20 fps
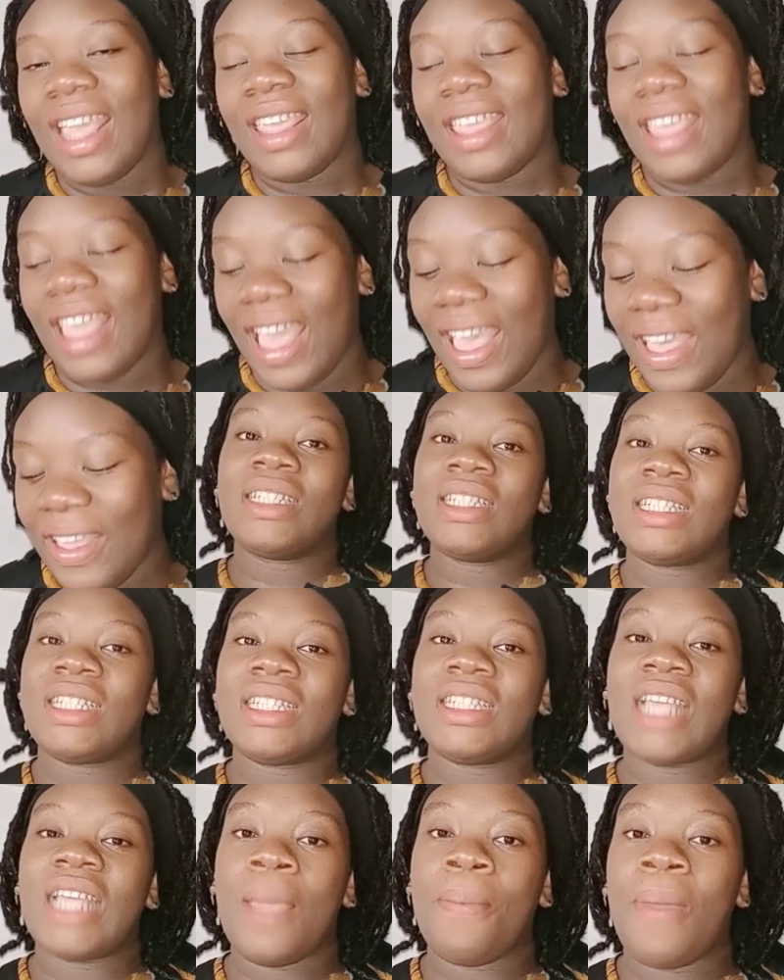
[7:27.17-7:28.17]
Yeah.
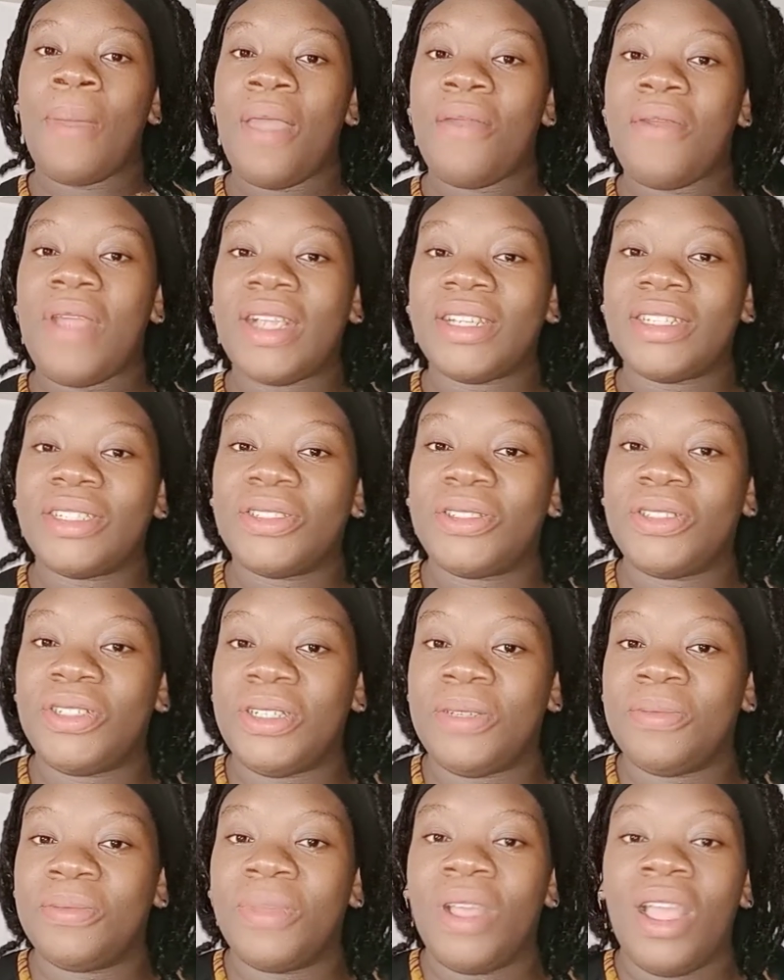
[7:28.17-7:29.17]
The diaper rash
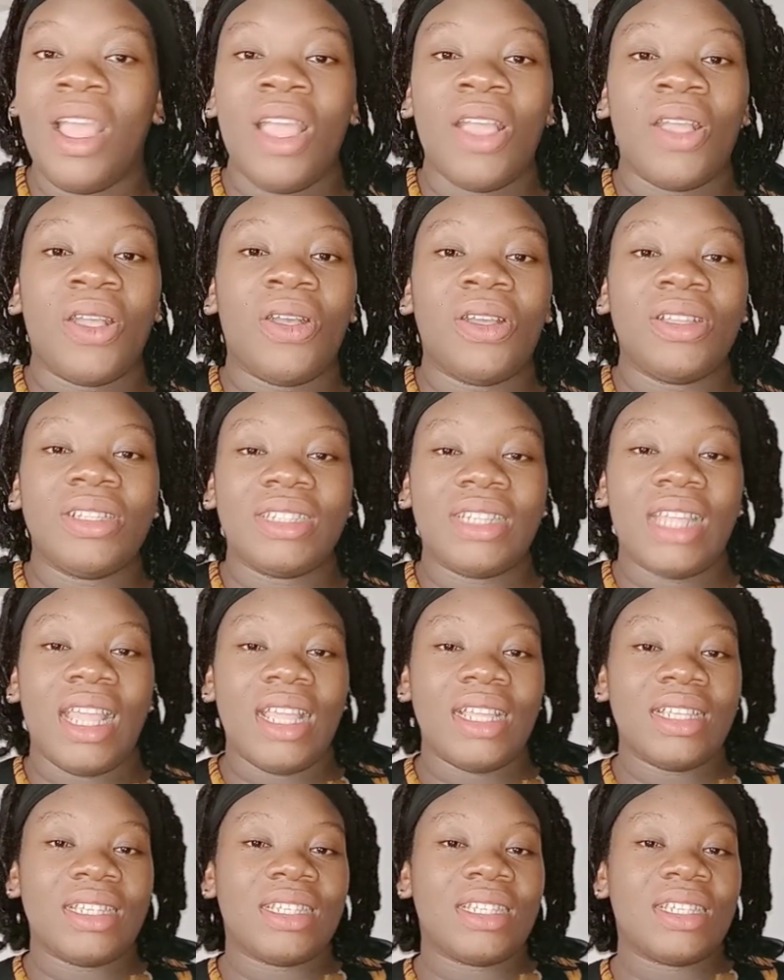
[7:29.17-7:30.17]
cream
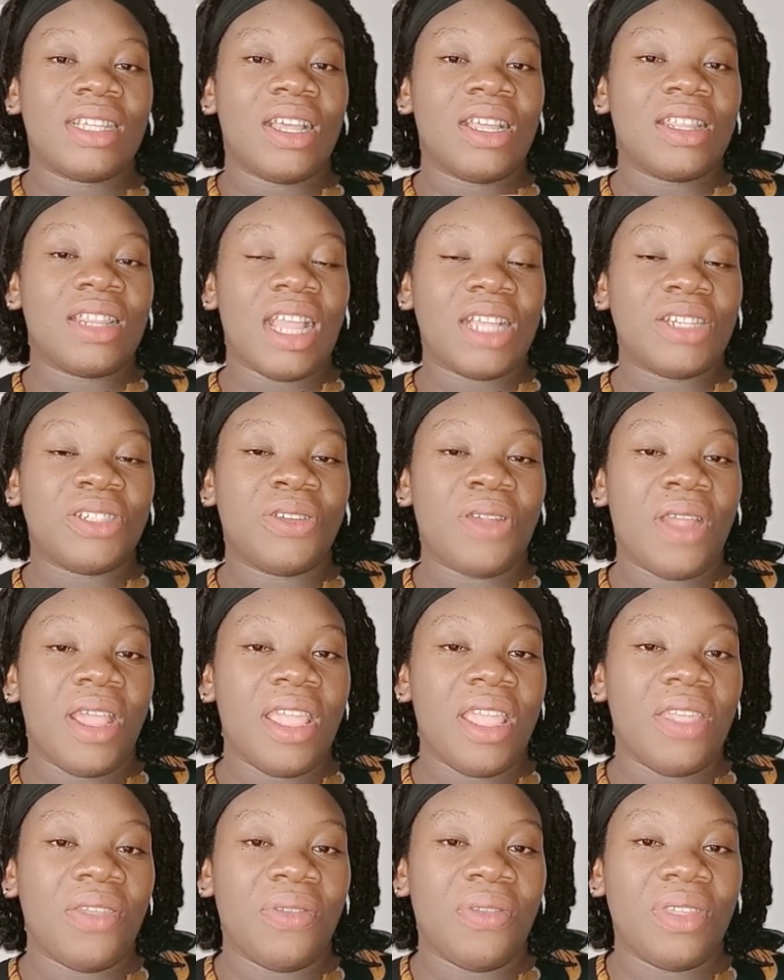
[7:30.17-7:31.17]
contains natural
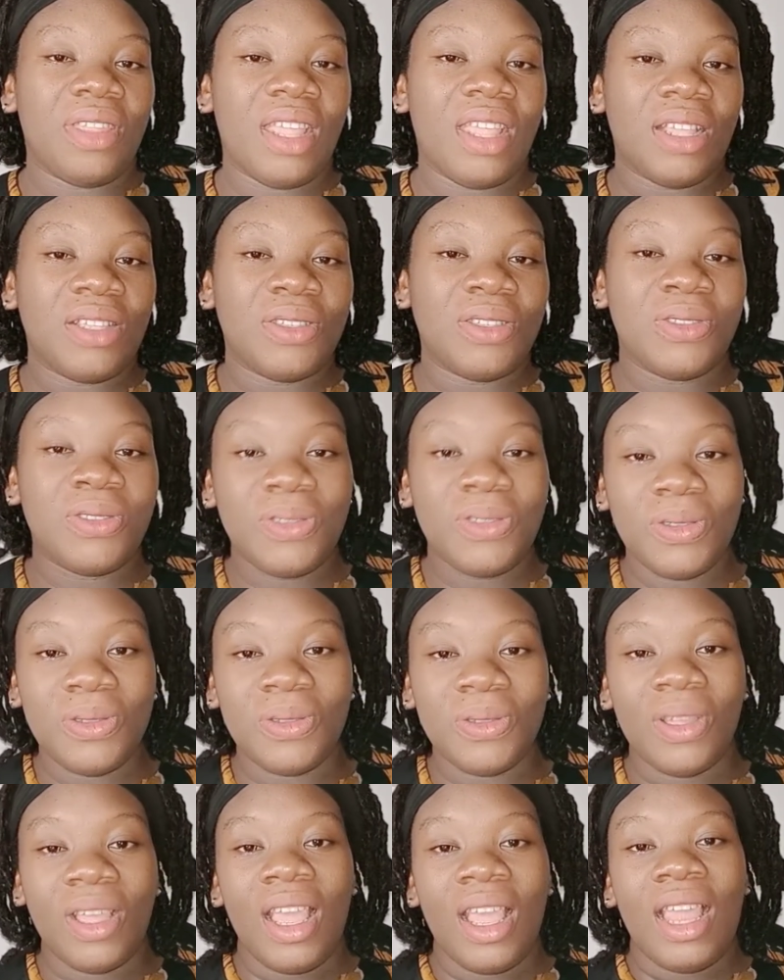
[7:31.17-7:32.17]
ingredients
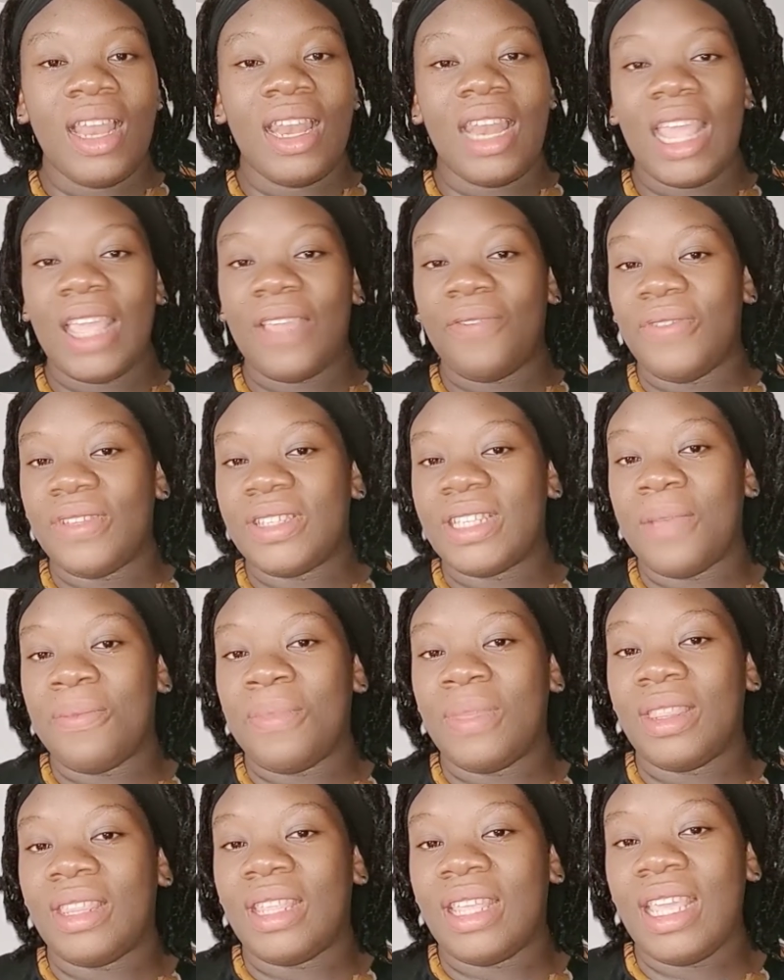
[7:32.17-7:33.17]
too, like
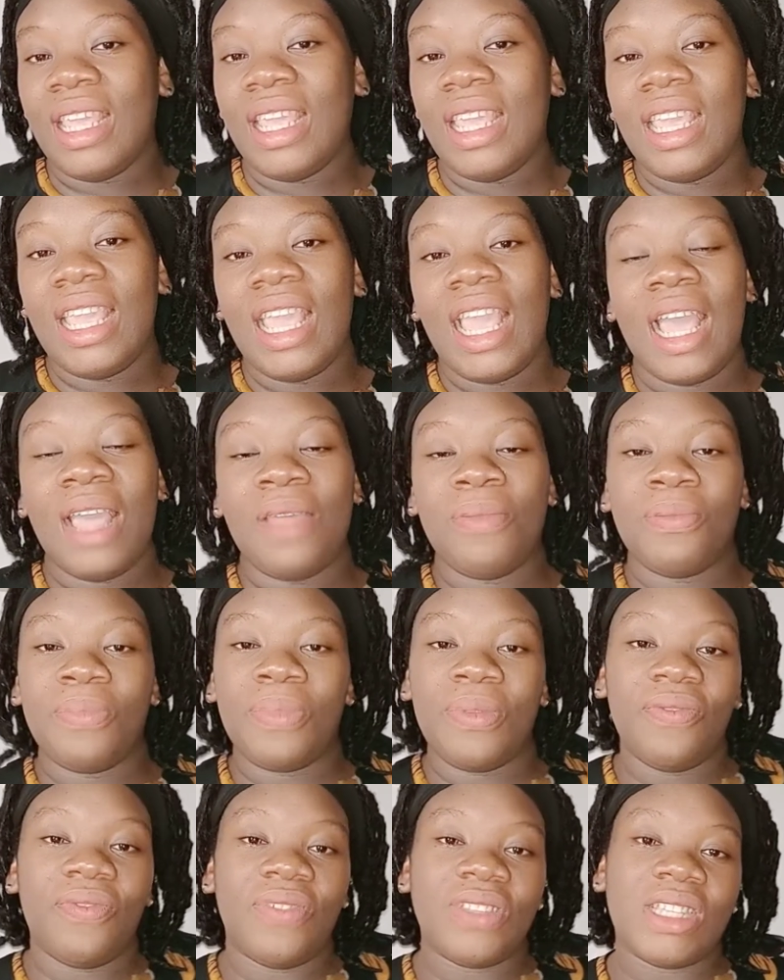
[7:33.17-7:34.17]
vitamin E and
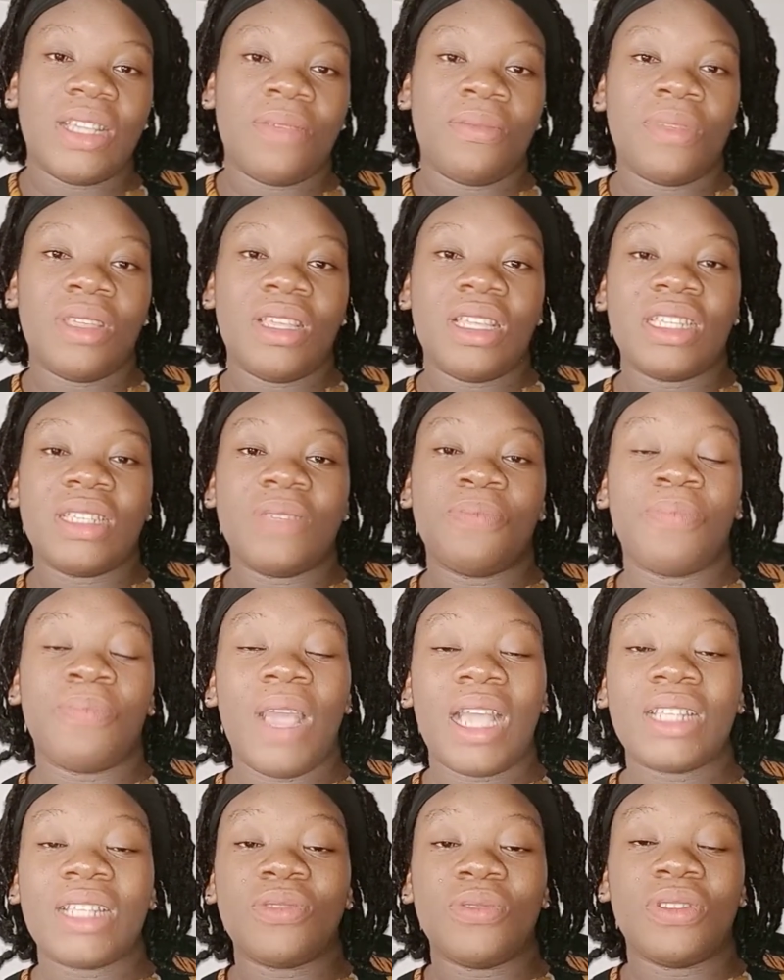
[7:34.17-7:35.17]
B vitamin. It's
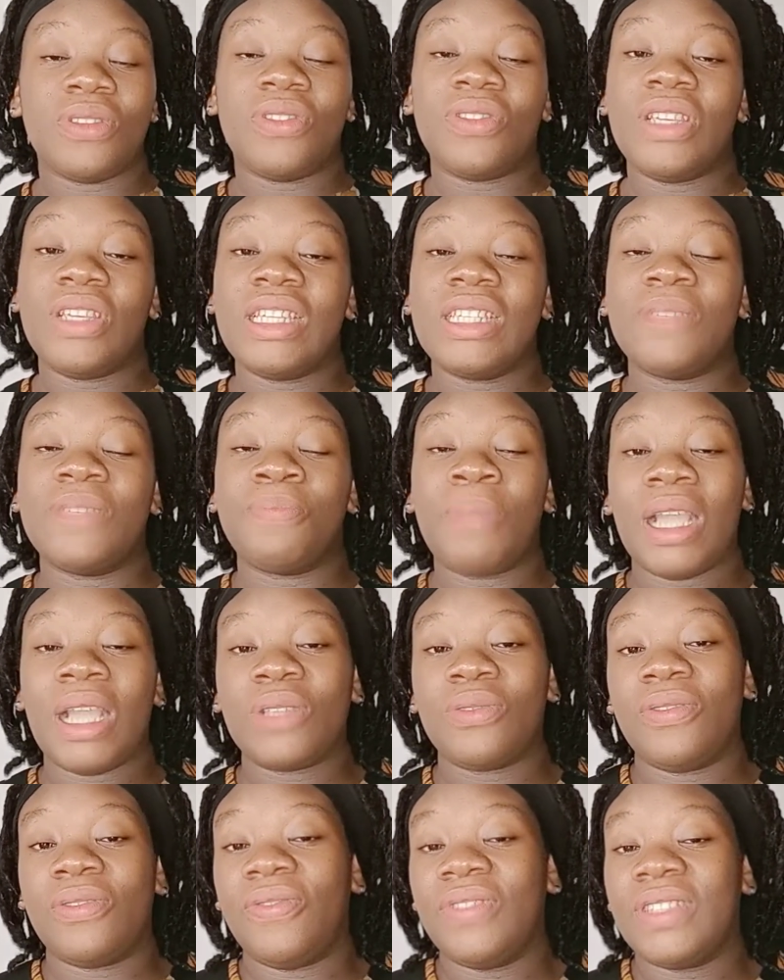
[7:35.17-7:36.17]
packed with
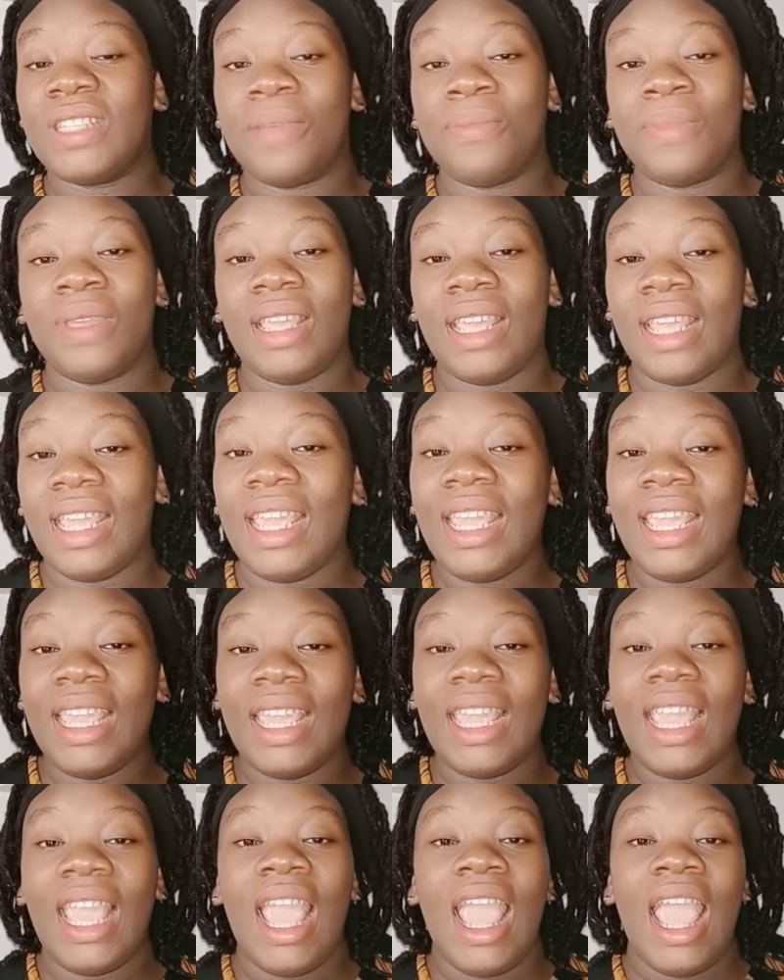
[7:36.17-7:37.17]
vitamin
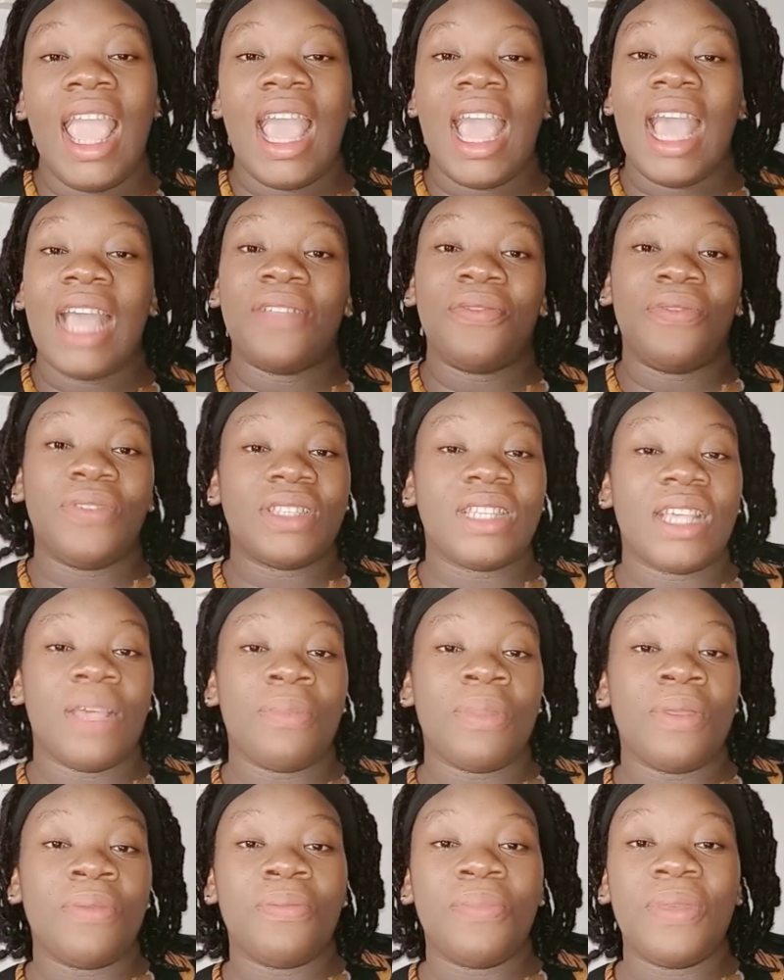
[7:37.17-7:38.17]
E and
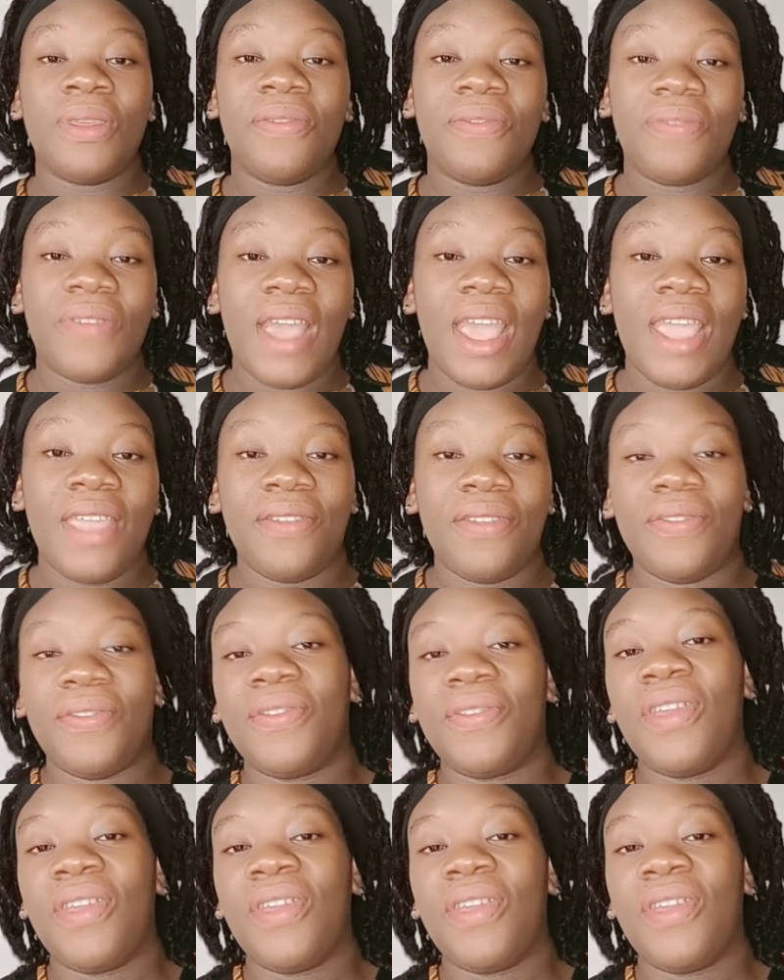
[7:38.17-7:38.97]
vitamin B5.